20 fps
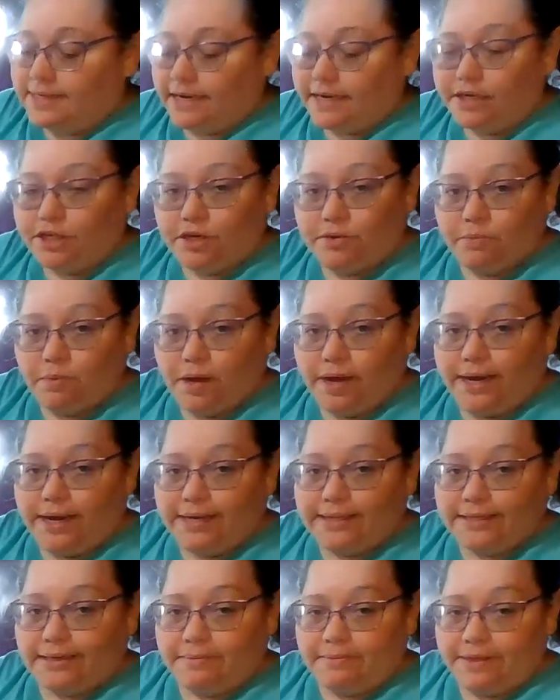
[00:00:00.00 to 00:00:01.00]
section
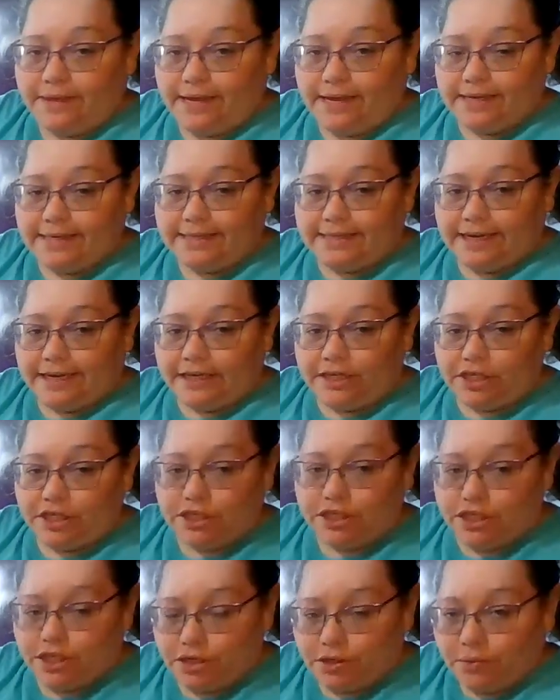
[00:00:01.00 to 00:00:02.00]
1 and something in
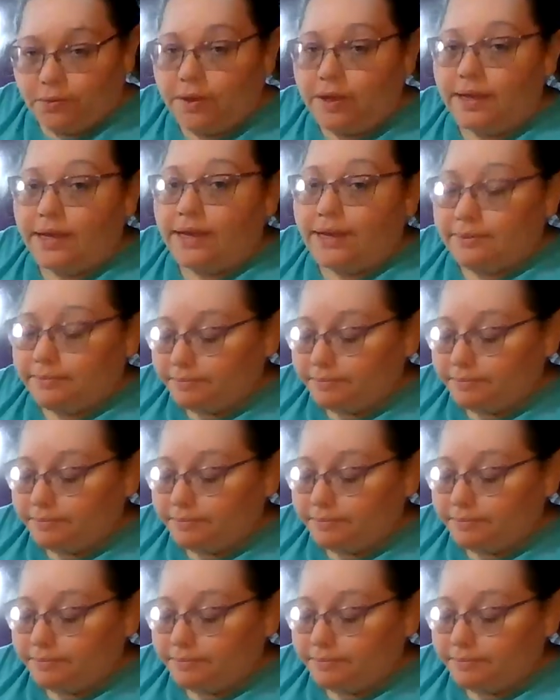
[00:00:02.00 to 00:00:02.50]
section 2.